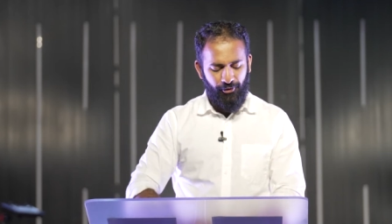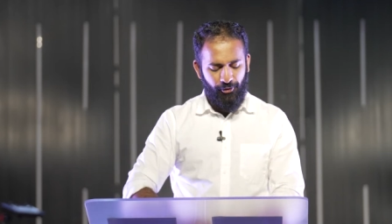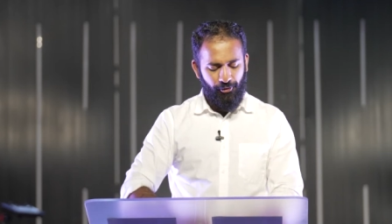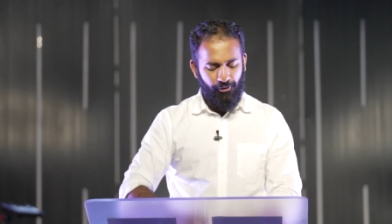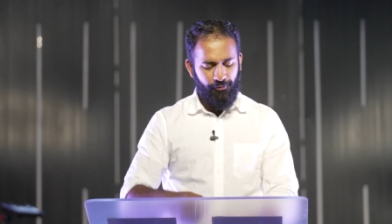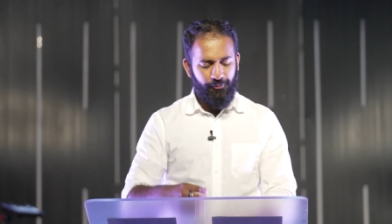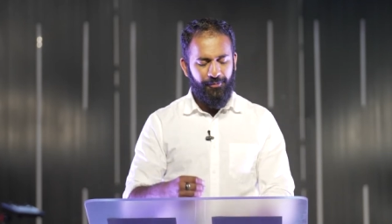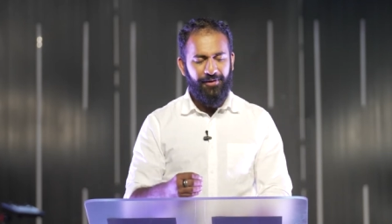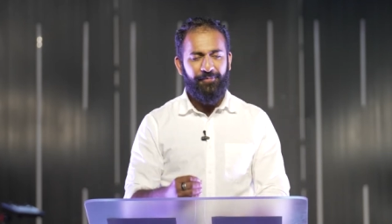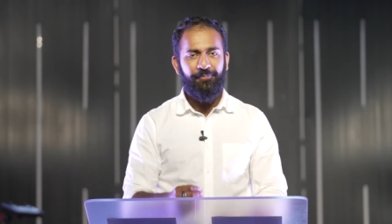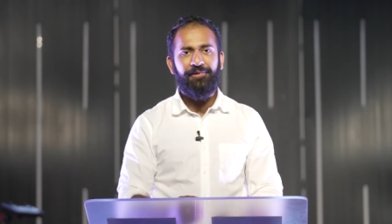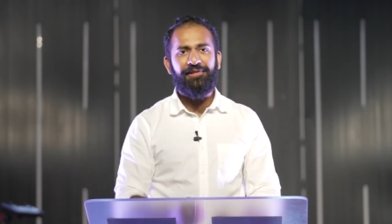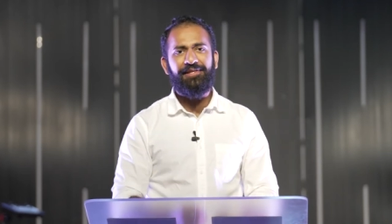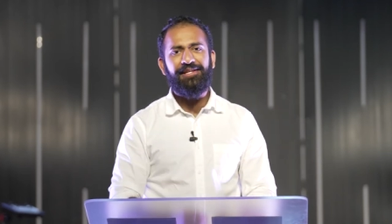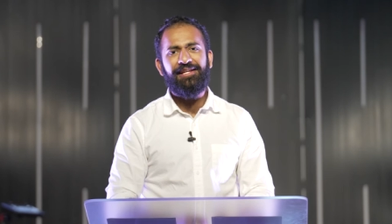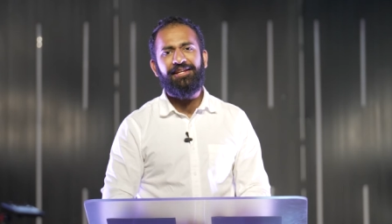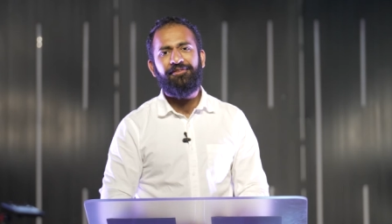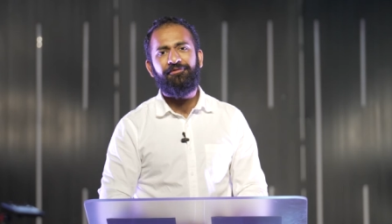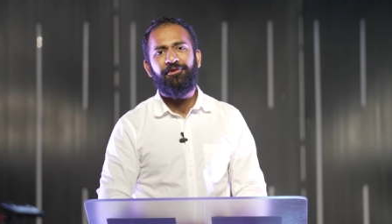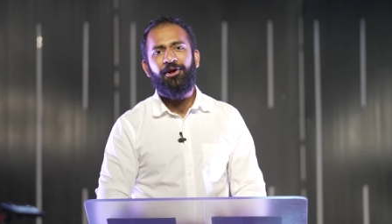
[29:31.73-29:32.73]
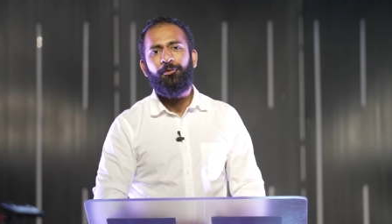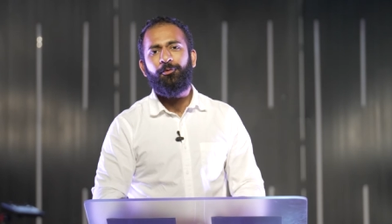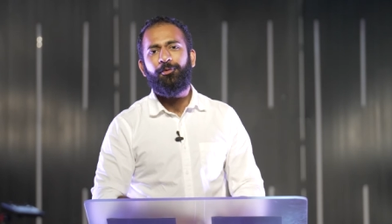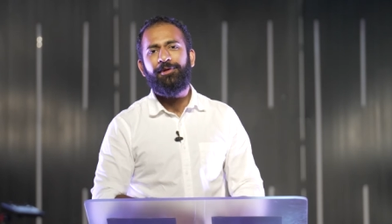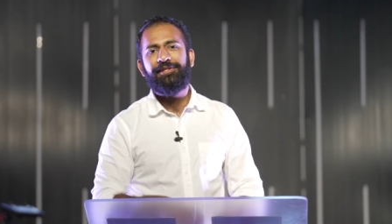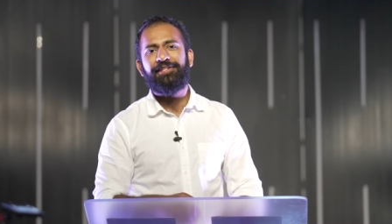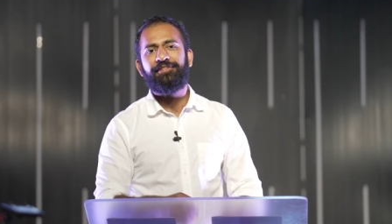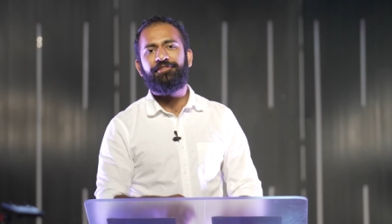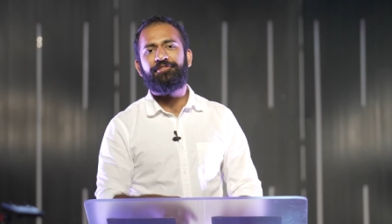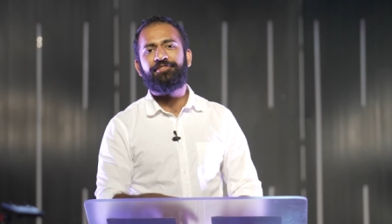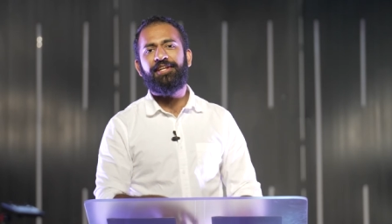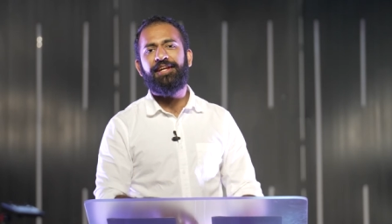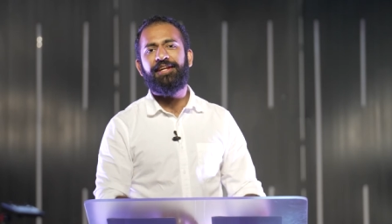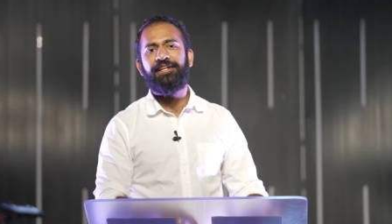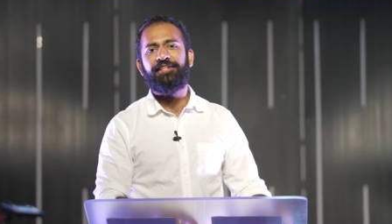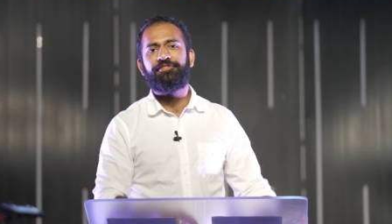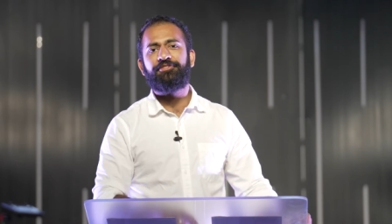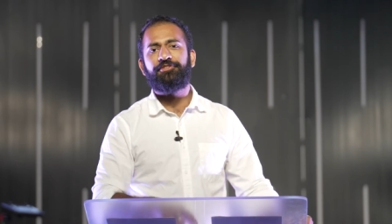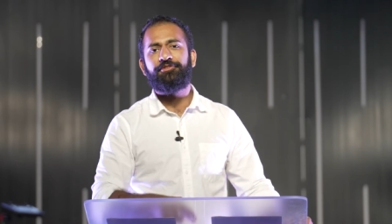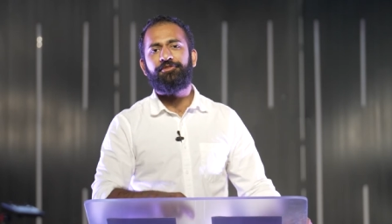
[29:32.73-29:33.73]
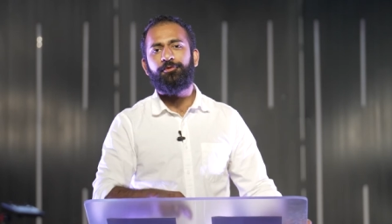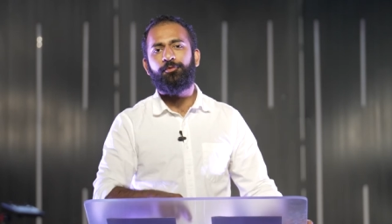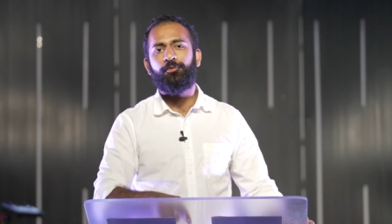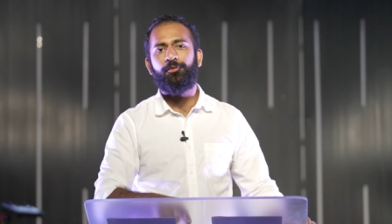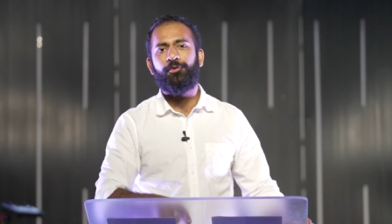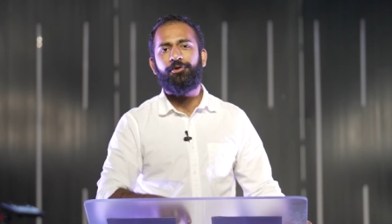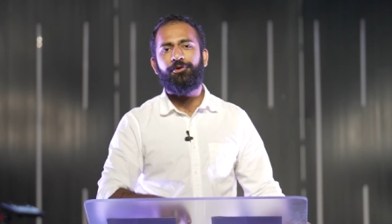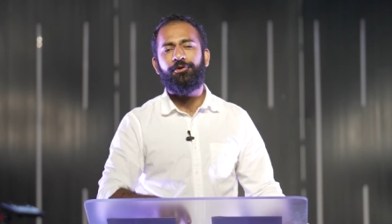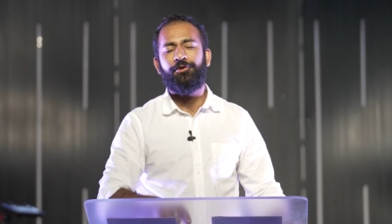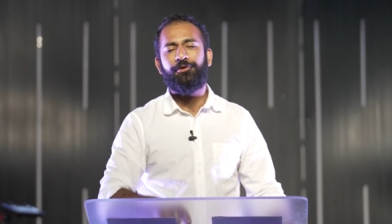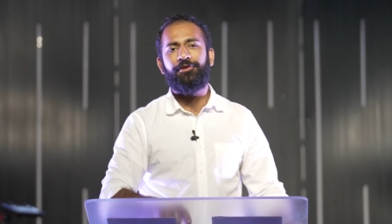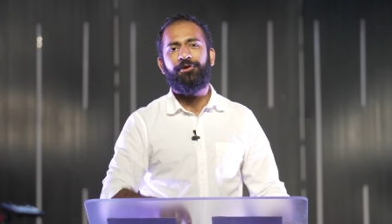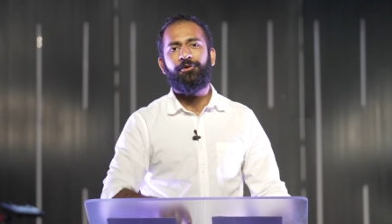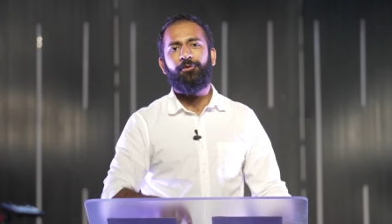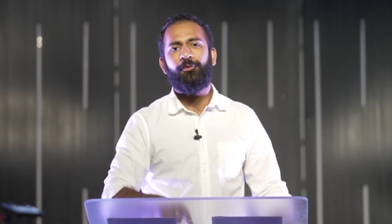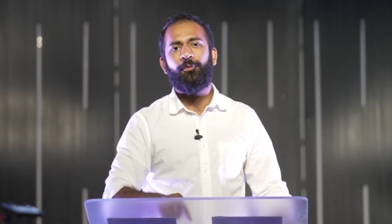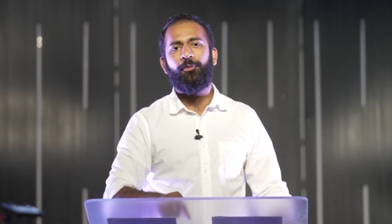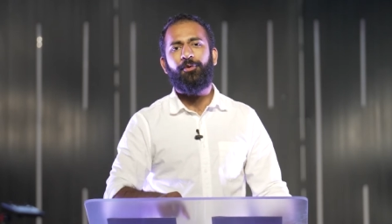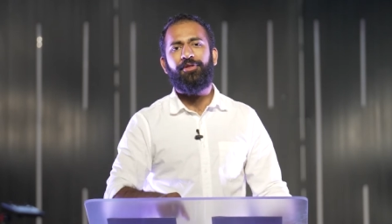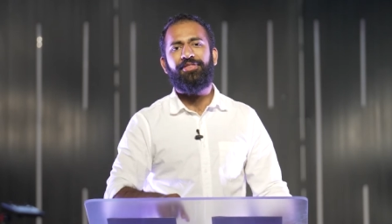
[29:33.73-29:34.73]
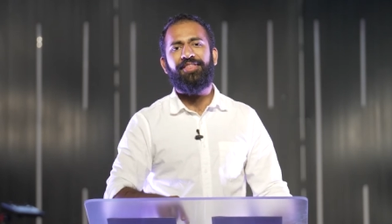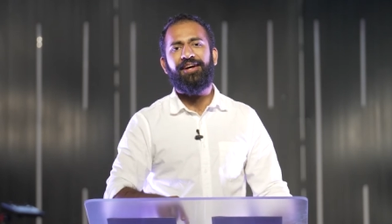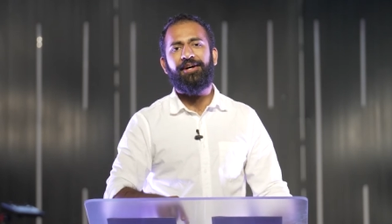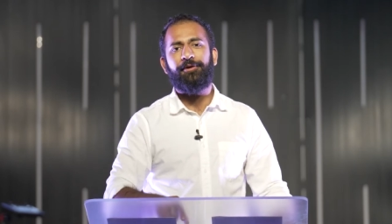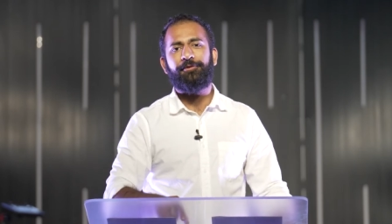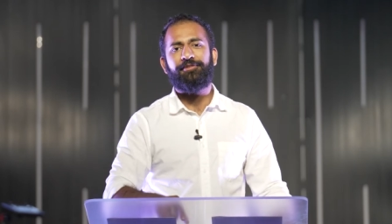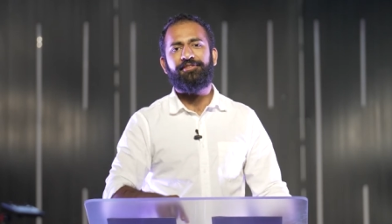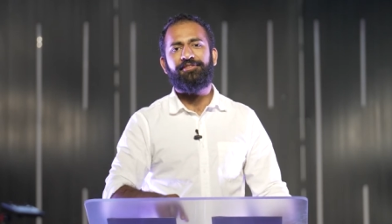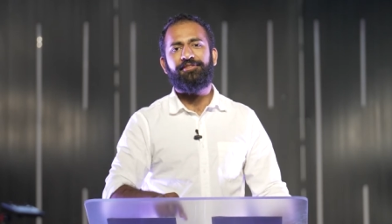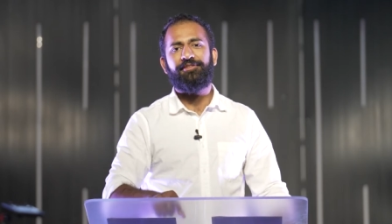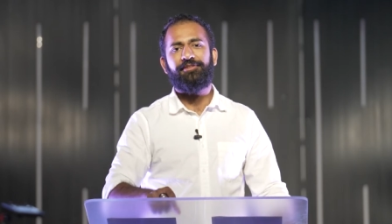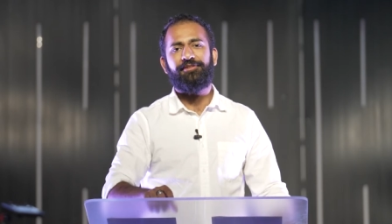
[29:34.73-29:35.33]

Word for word: or we believe we can change the world without